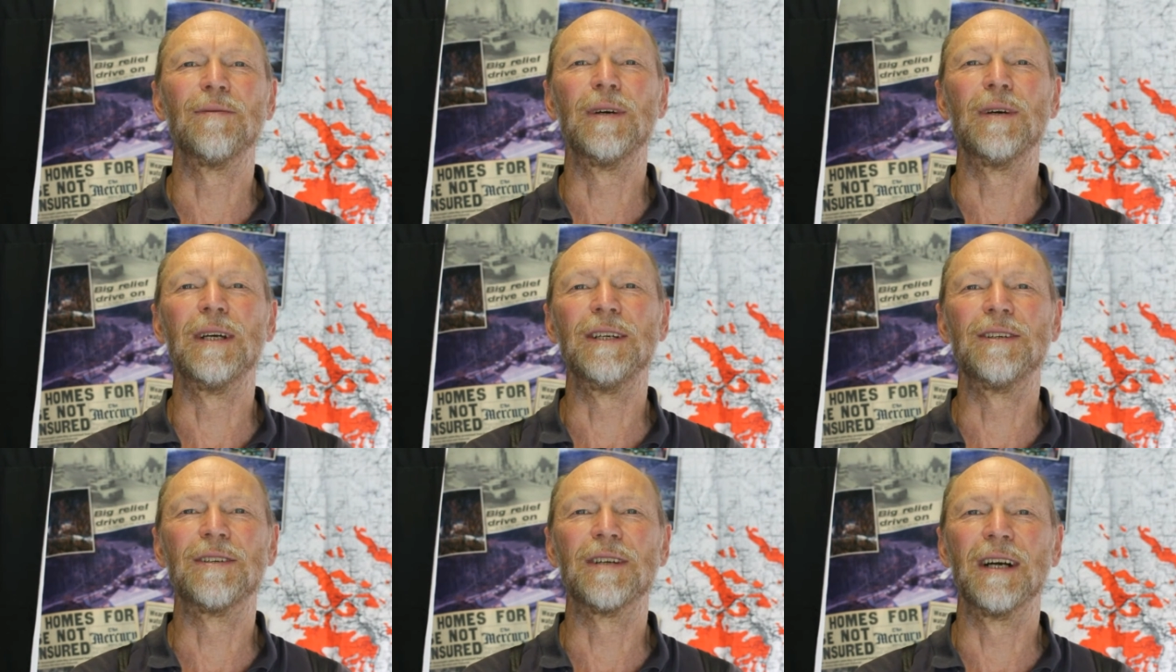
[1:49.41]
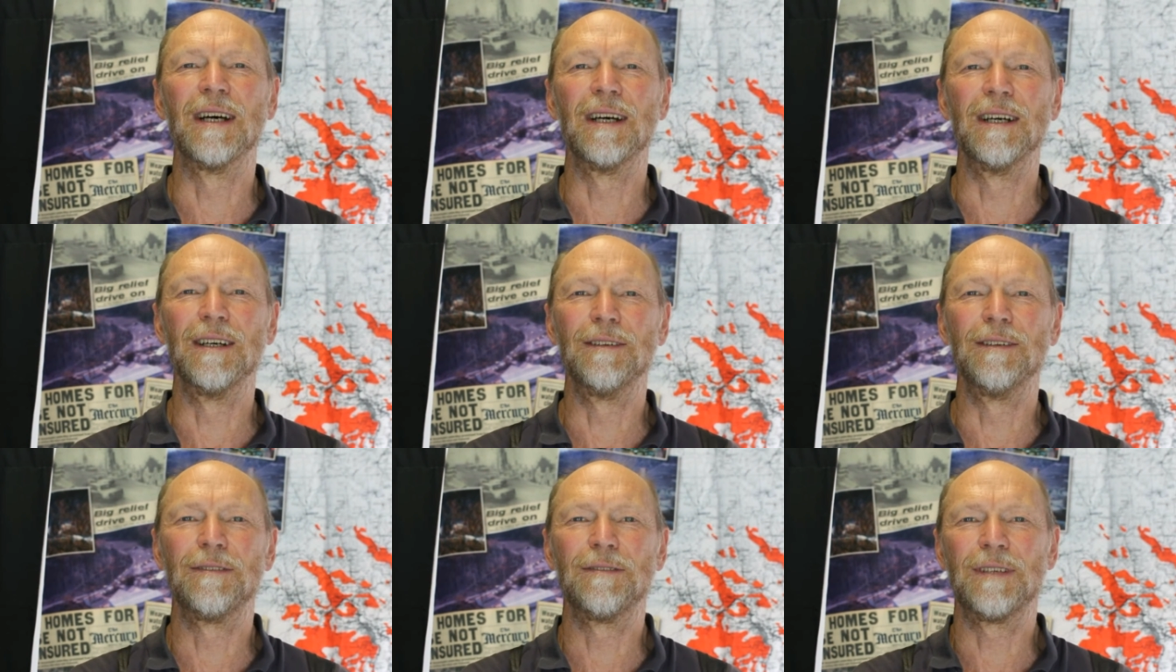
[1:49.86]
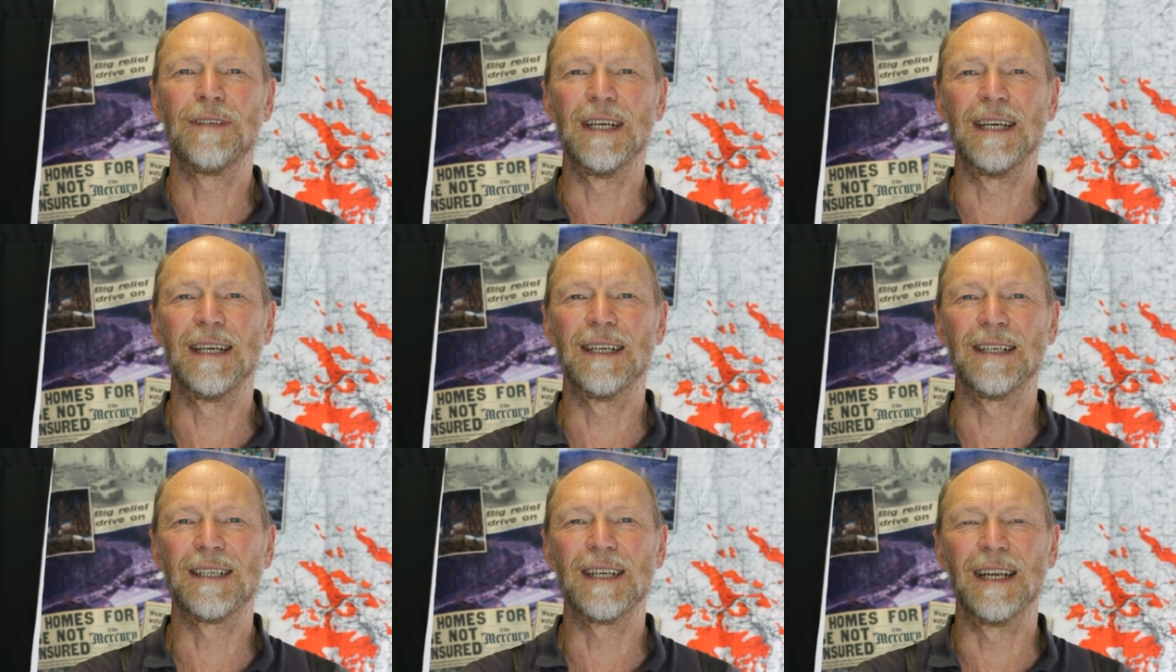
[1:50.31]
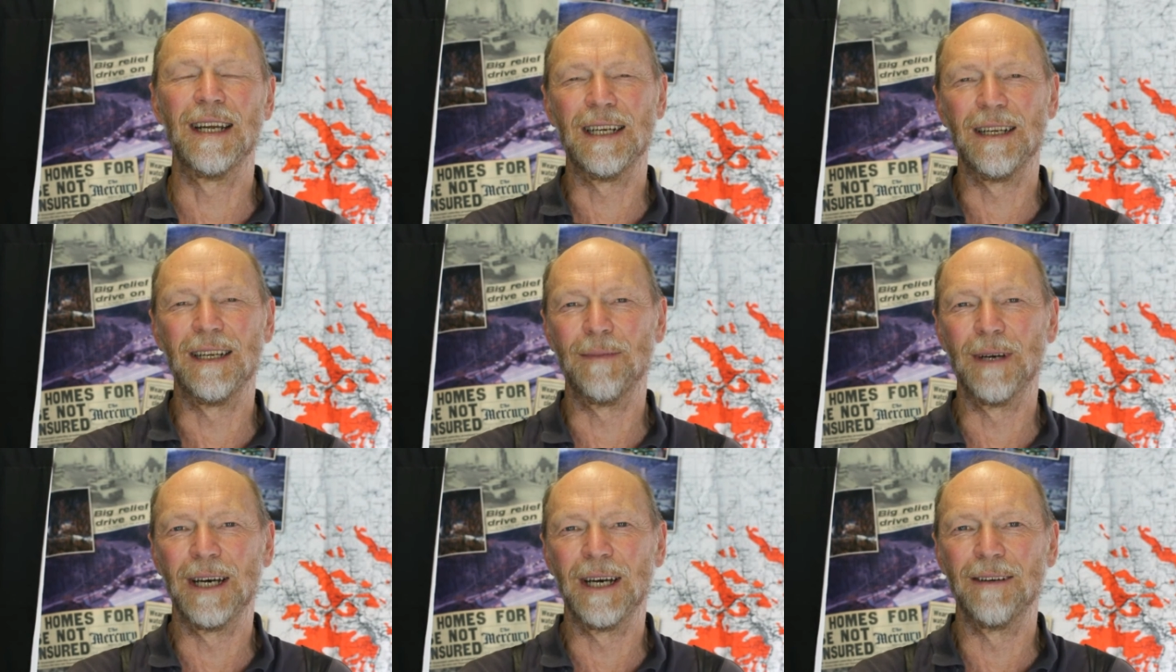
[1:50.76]
we drove down
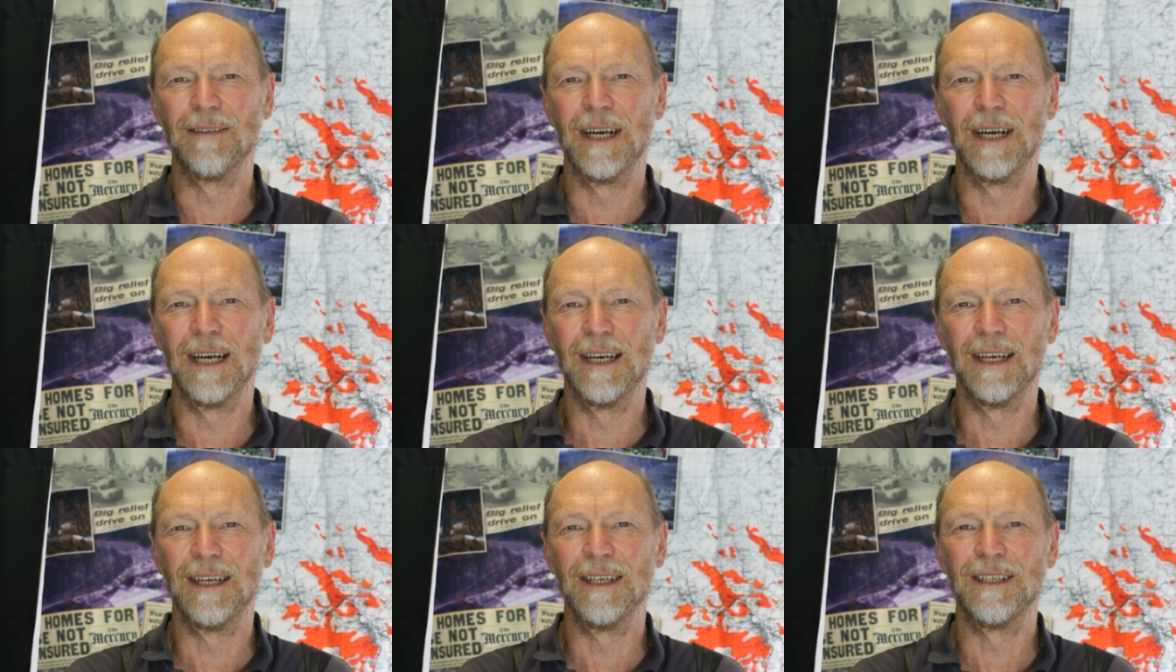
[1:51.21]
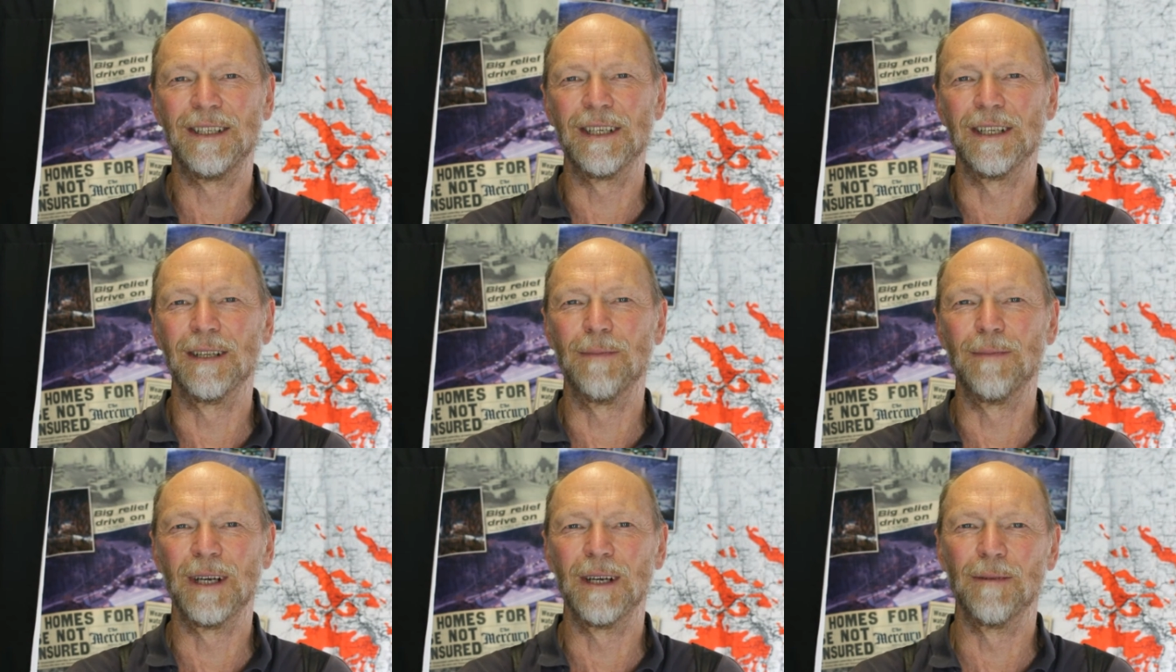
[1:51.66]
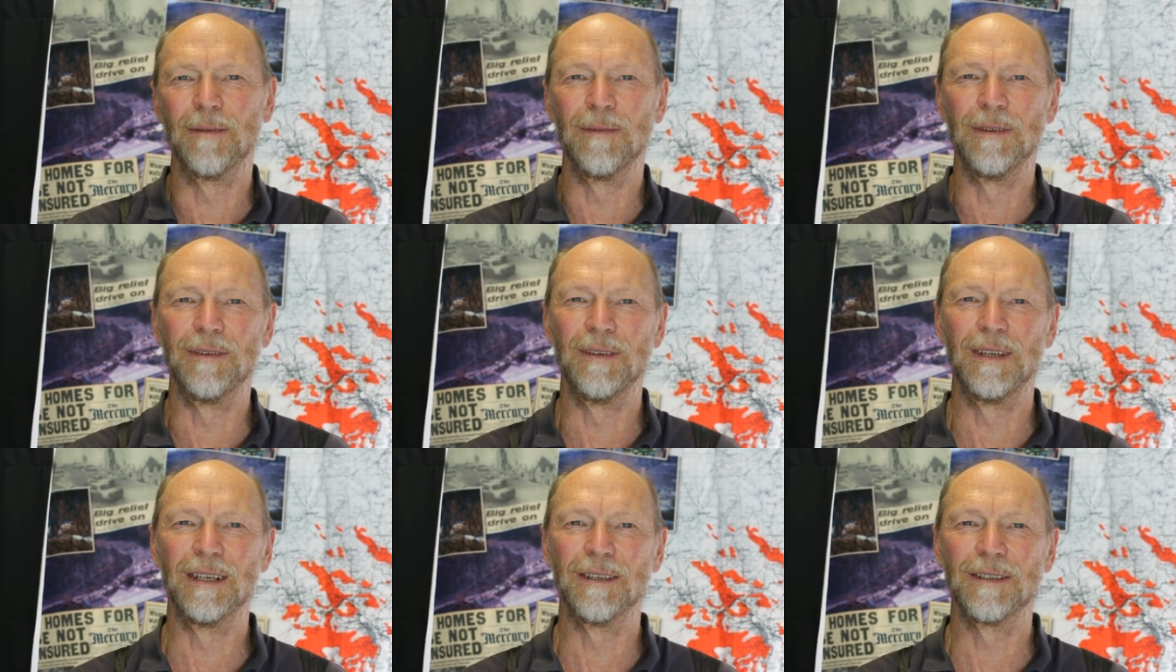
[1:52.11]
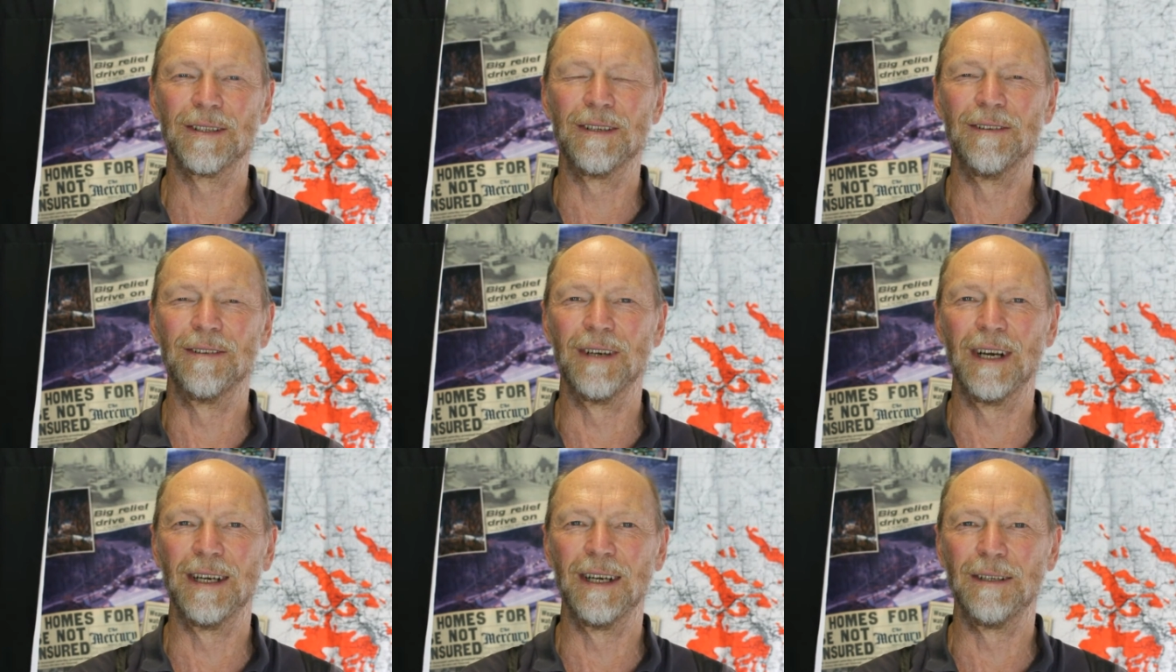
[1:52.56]
Sandy Bay Road to the bottom of
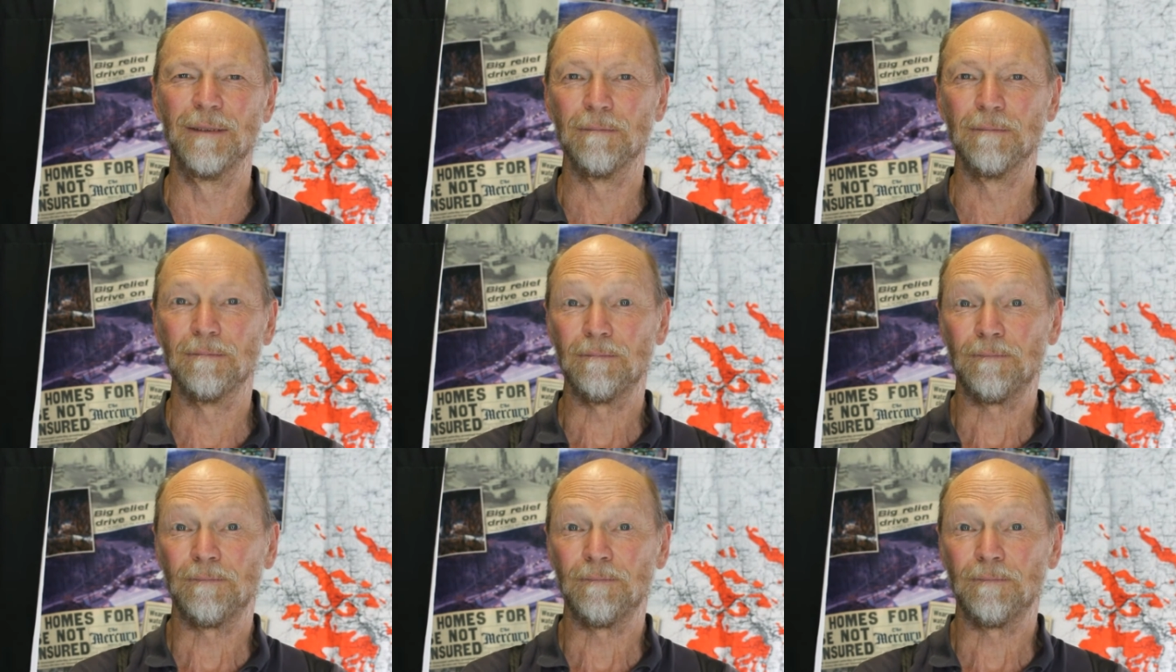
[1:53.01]
Nelson Road.